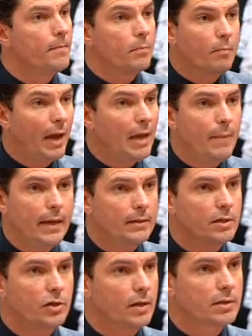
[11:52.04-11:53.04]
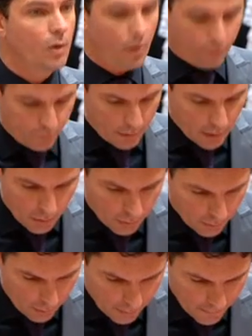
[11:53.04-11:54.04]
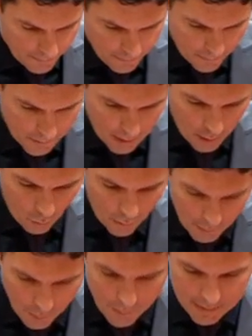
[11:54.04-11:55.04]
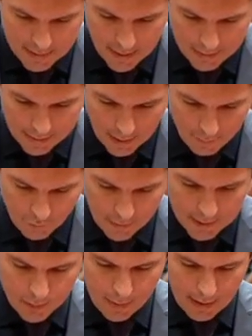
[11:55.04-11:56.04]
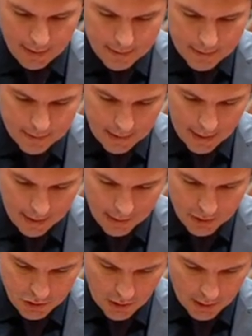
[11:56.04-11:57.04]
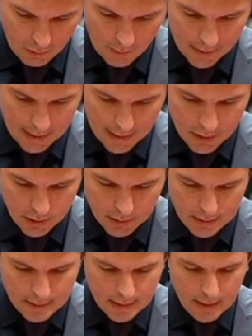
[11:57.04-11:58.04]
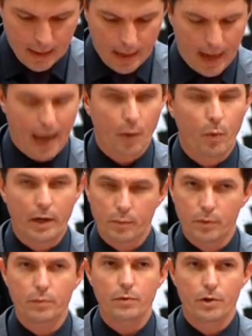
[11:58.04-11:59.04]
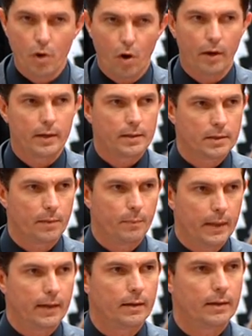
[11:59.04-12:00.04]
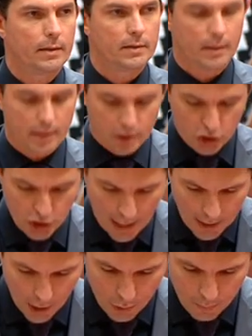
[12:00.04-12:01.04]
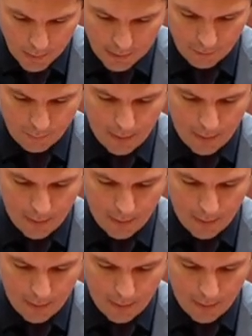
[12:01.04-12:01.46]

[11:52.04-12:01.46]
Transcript: Maybe it's just not for you. We will be standing up for SBS and its charter obligations, and we will not submit to this shallow bit of